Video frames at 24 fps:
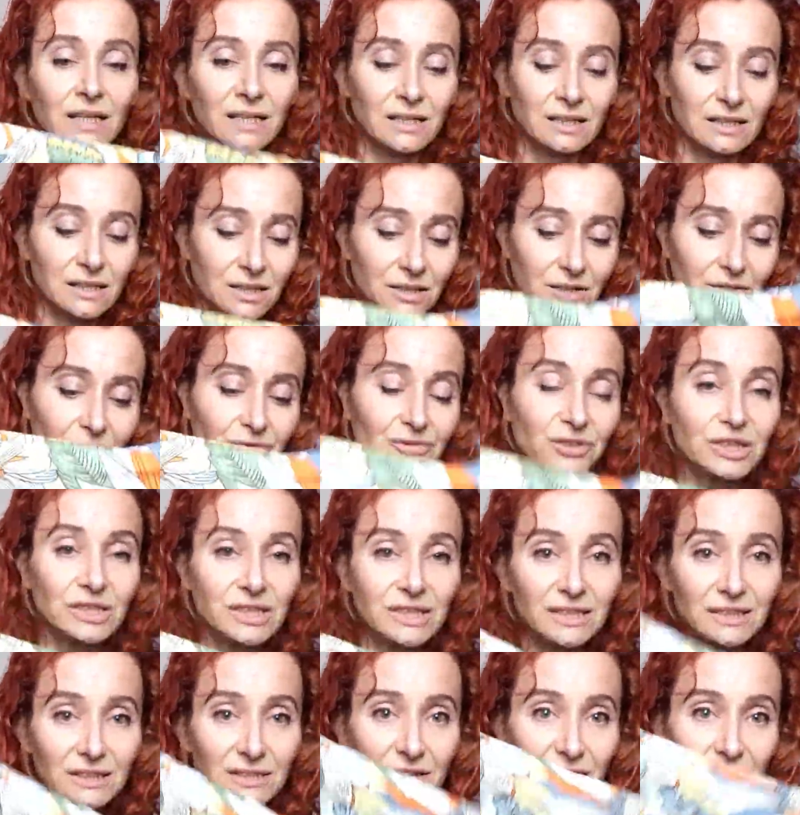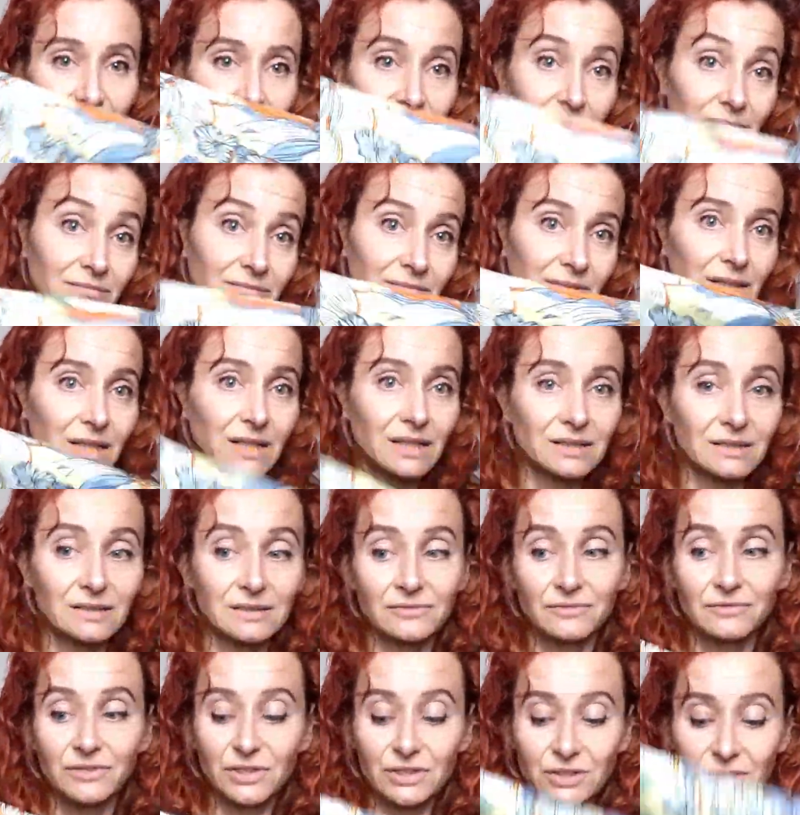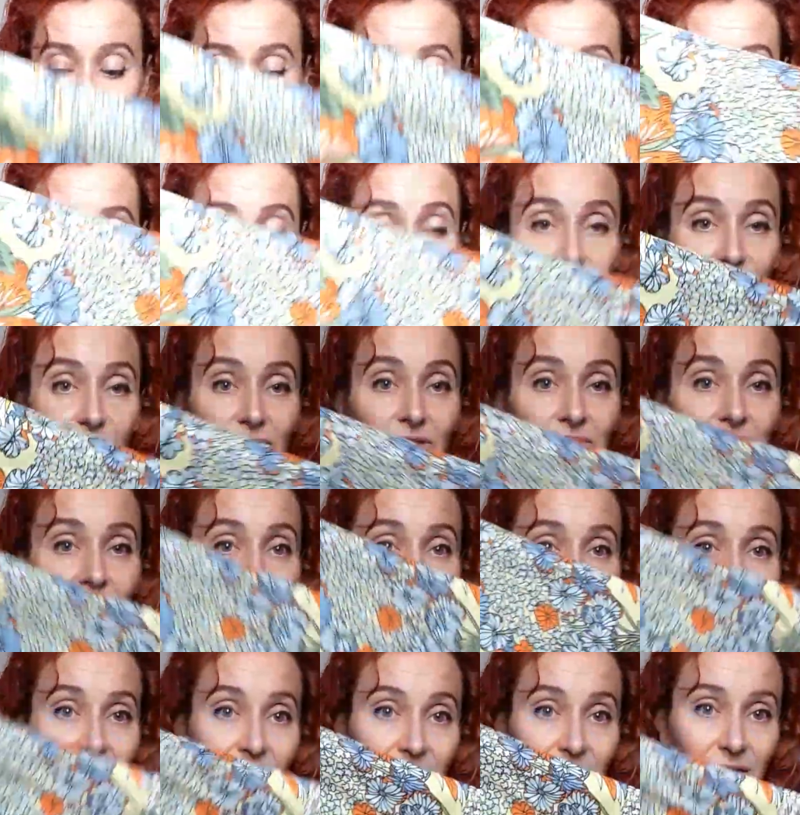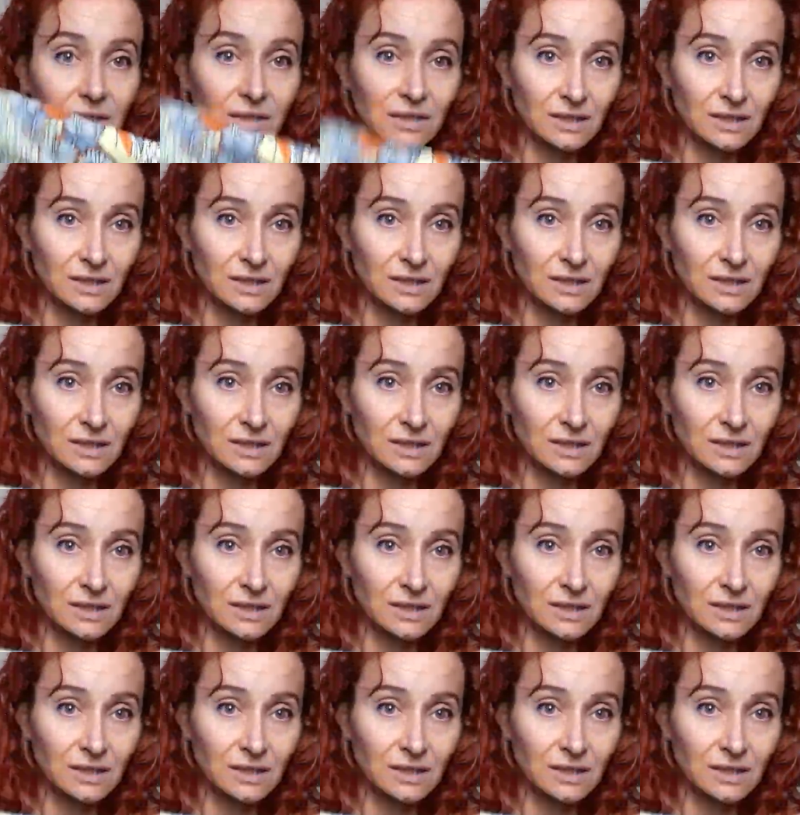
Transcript: It is creased, as viscose often is.